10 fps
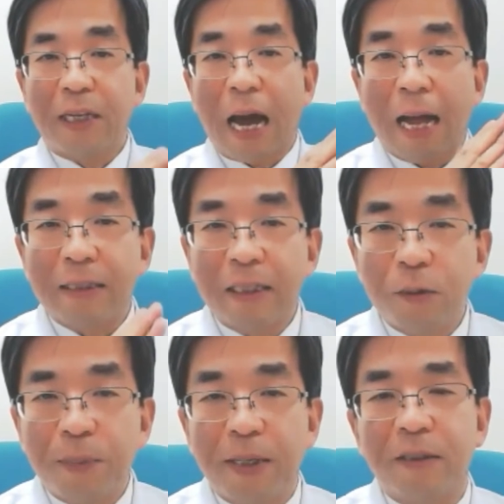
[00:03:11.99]

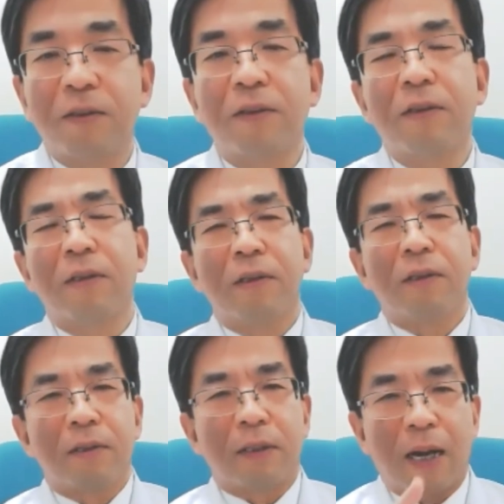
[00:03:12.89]
anticipate
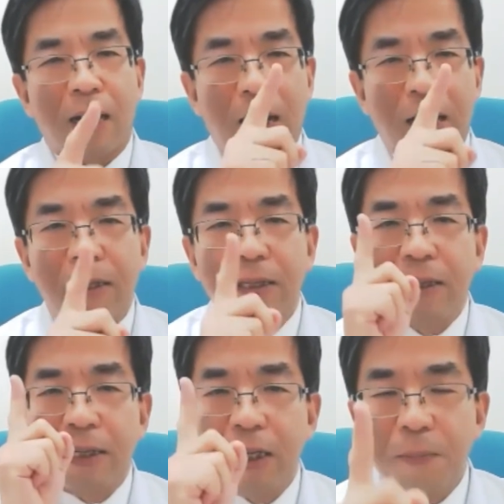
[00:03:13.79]
the
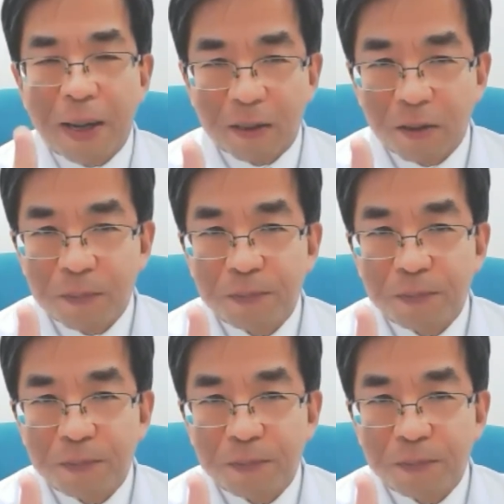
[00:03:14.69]
event,